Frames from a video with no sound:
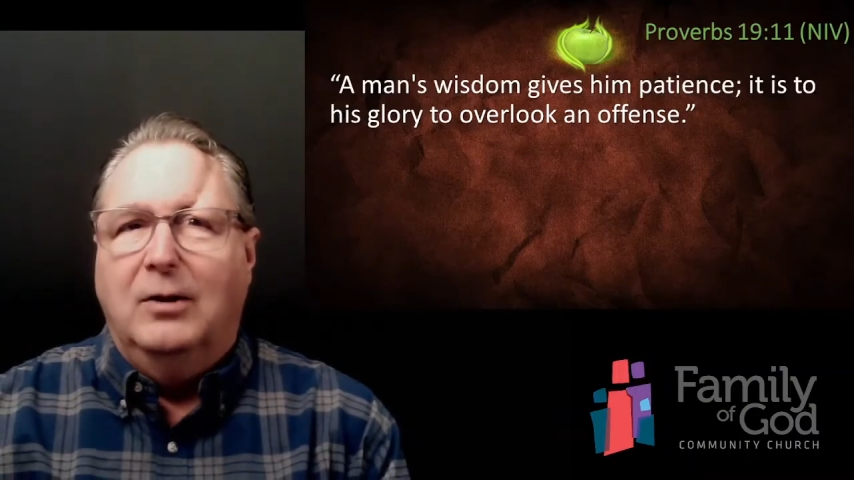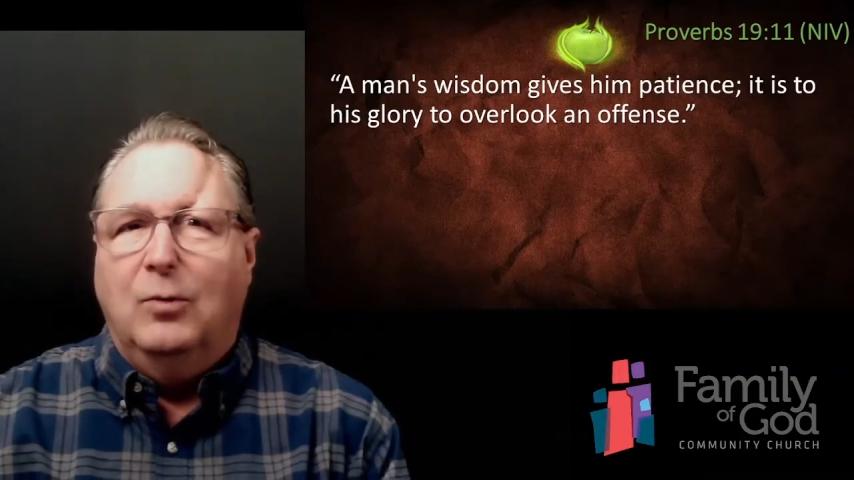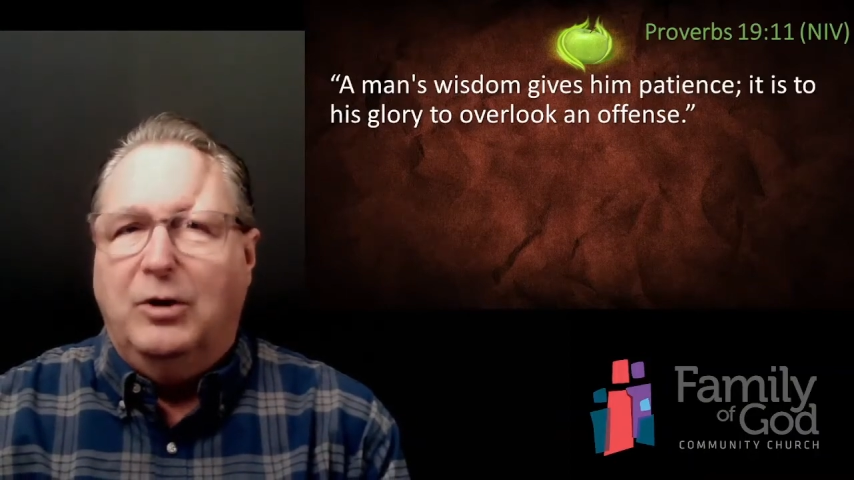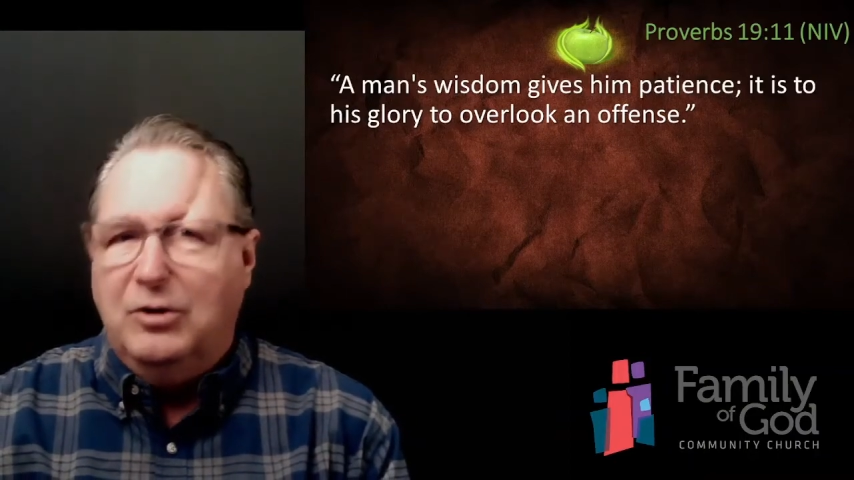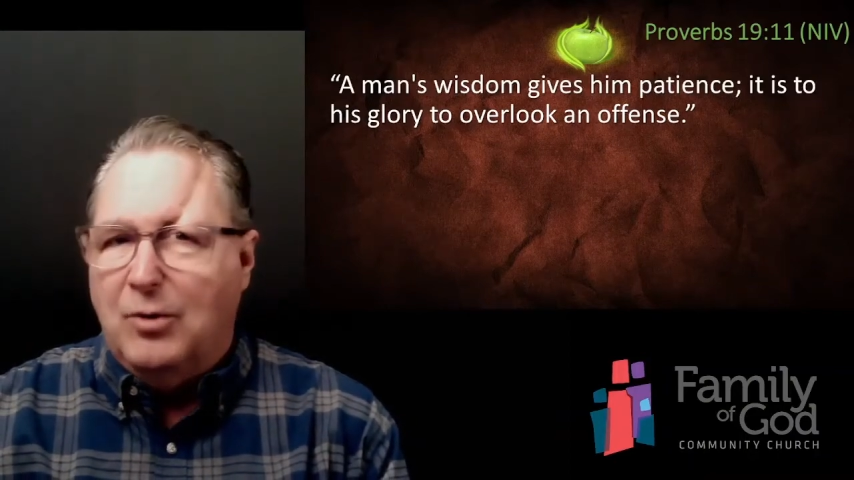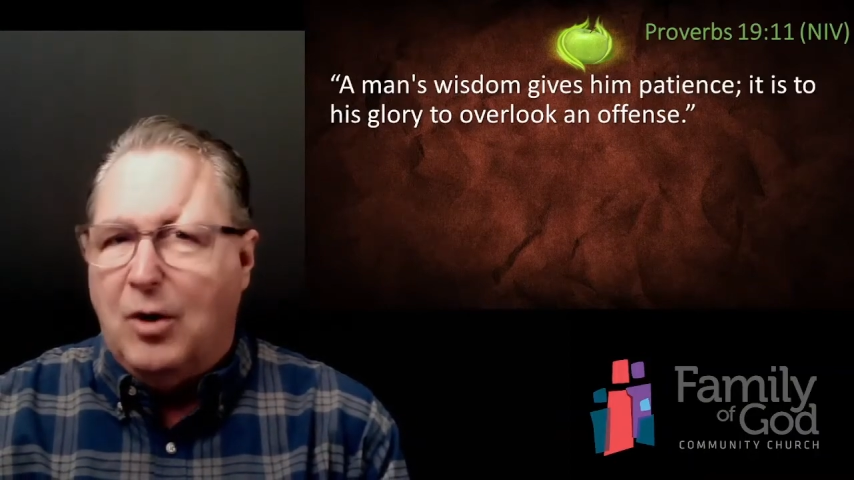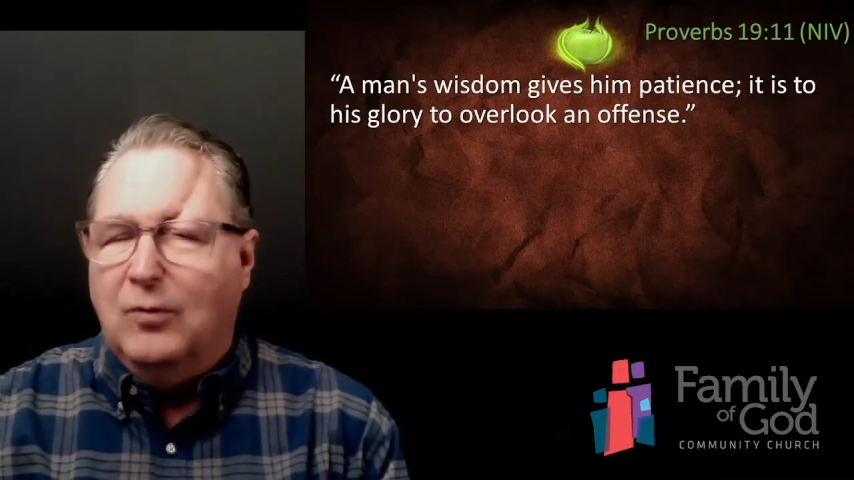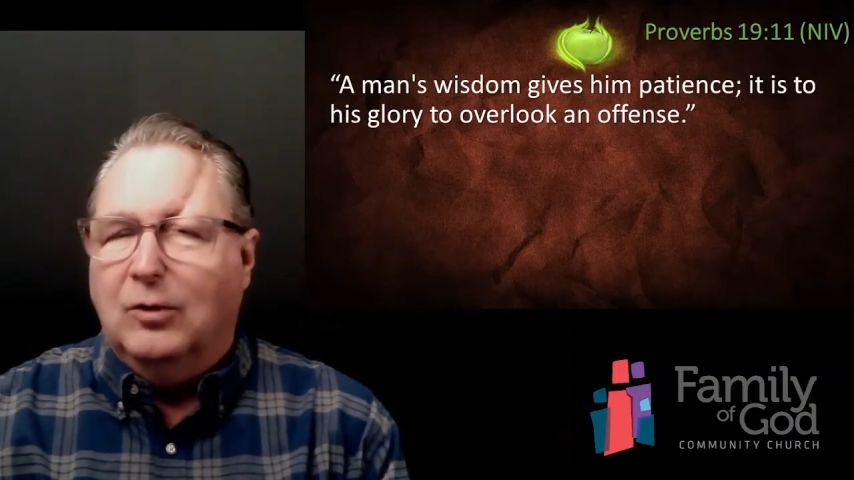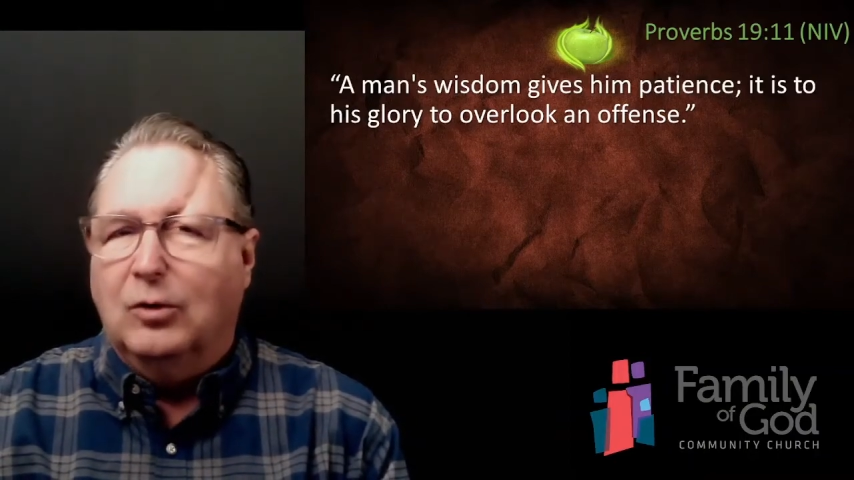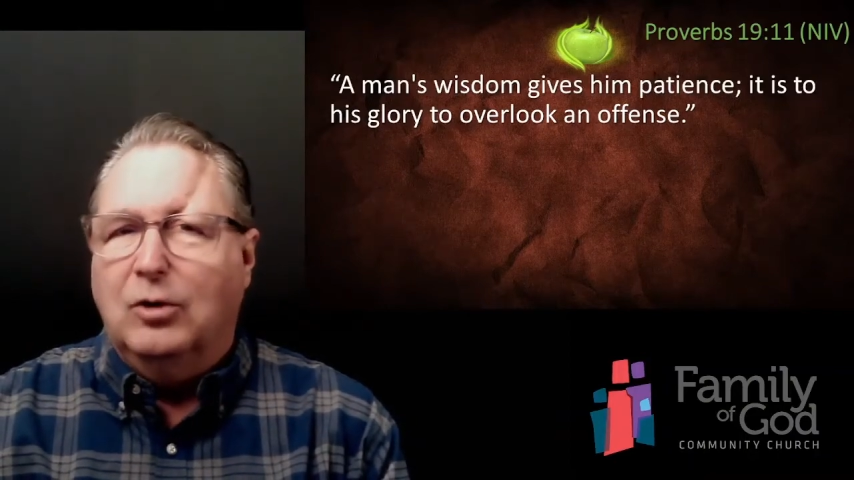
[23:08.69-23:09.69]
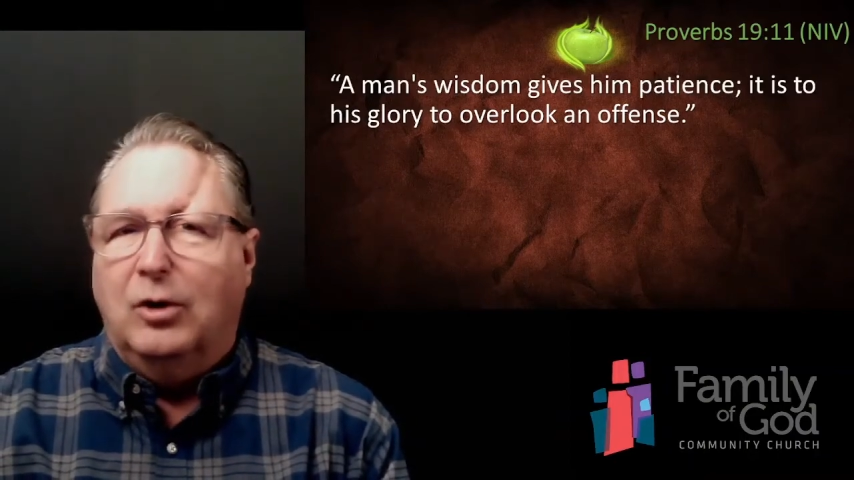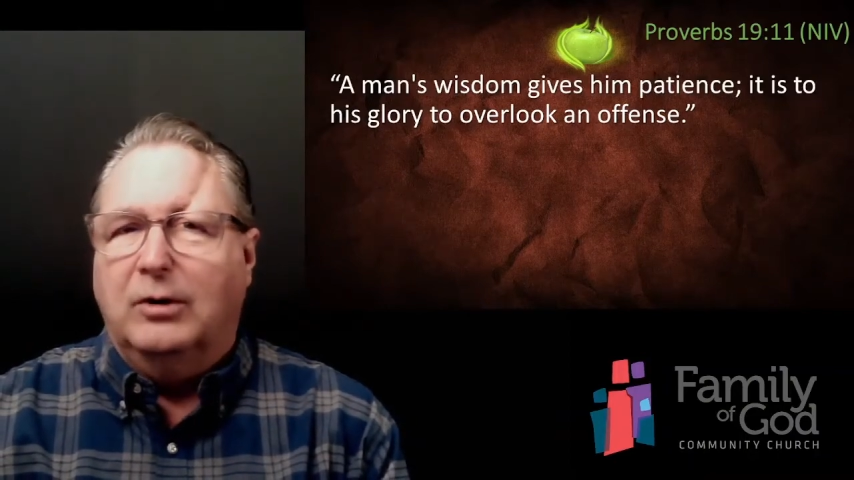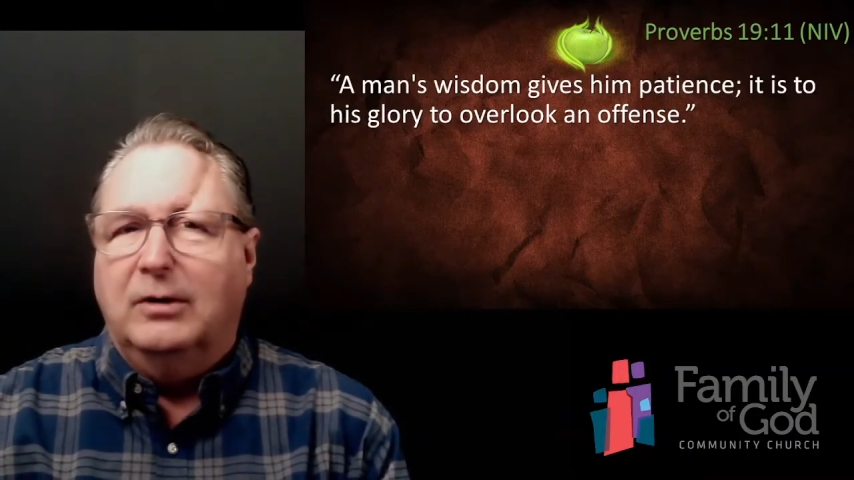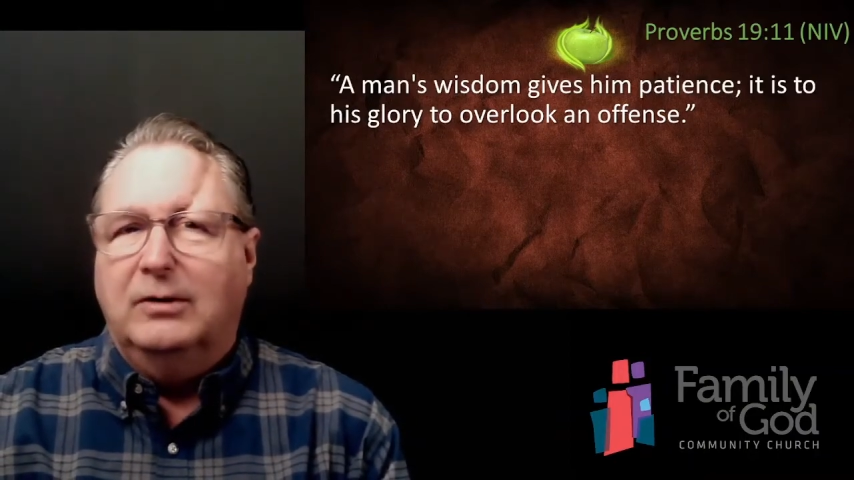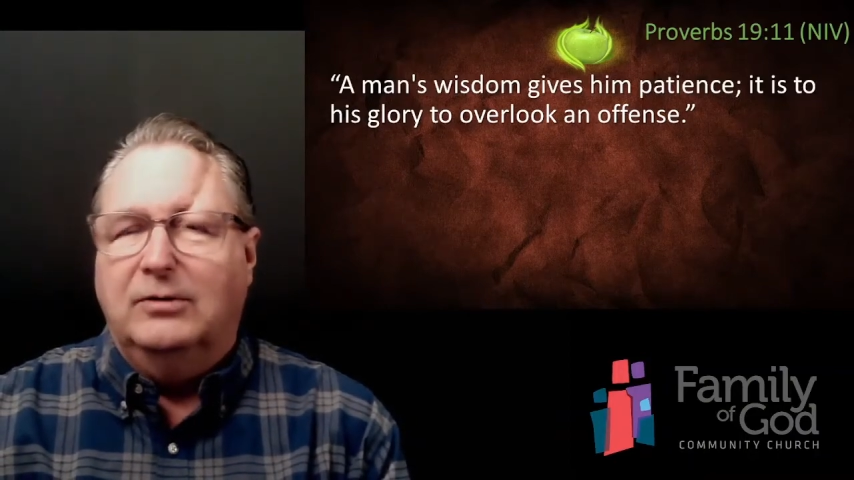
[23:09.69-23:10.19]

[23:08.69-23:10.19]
when you overlook